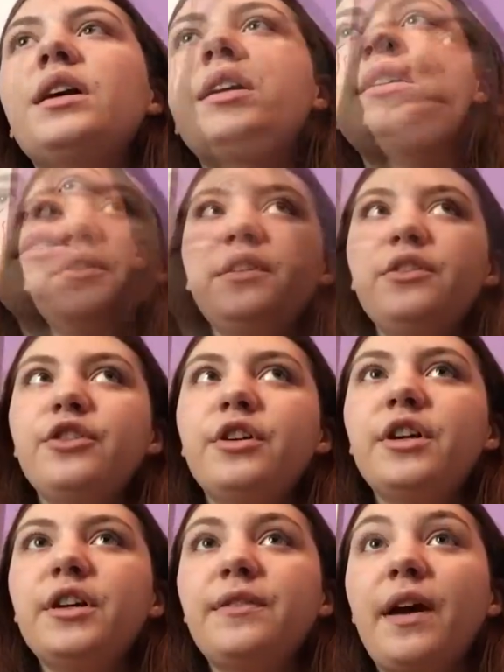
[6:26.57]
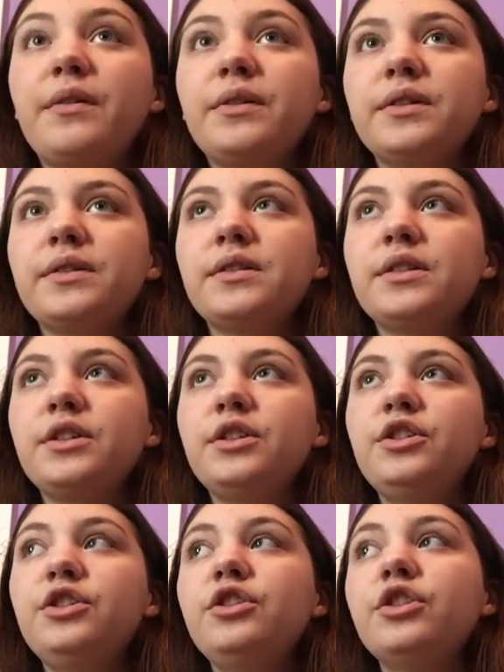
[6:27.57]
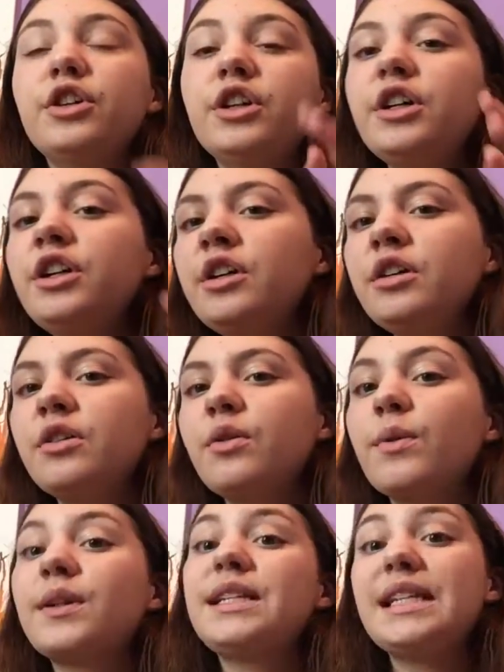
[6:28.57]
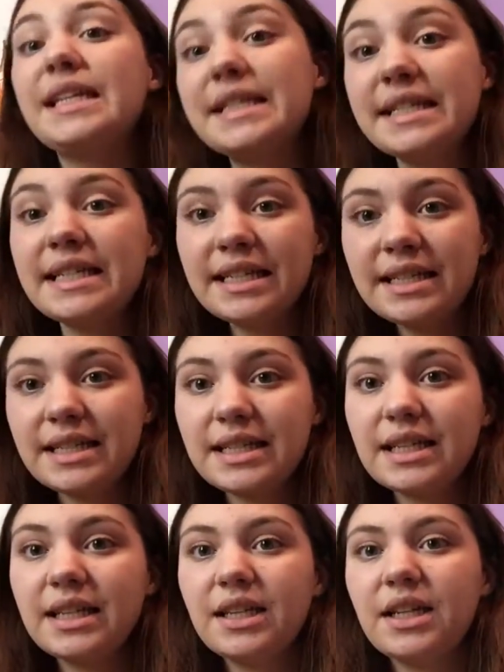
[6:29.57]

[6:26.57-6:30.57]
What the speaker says: I wasn't sure if I was good or decent,